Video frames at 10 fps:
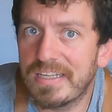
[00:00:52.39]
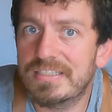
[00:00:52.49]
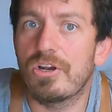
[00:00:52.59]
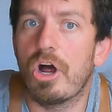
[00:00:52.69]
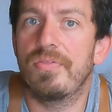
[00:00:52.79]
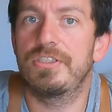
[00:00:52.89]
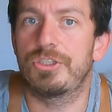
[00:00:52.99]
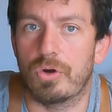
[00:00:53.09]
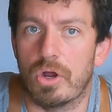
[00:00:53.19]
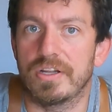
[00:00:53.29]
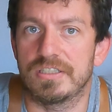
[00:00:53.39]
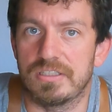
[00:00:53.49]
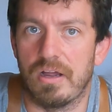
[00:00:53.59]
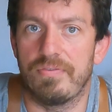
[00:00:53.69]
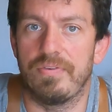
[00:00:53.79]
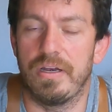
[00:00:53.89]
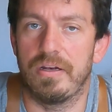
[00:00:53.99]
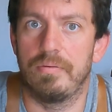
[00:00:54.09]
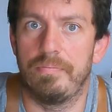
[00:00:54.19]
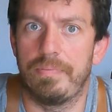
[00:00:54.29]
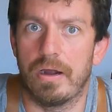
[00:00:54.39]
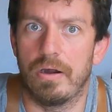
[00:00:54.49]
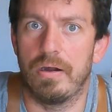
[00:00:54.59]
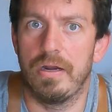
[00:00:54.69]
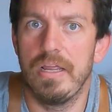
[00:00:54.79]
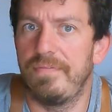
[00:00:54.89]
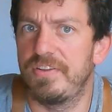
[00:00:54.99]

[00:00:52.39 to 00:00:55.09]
it's not the strongest stuff in compare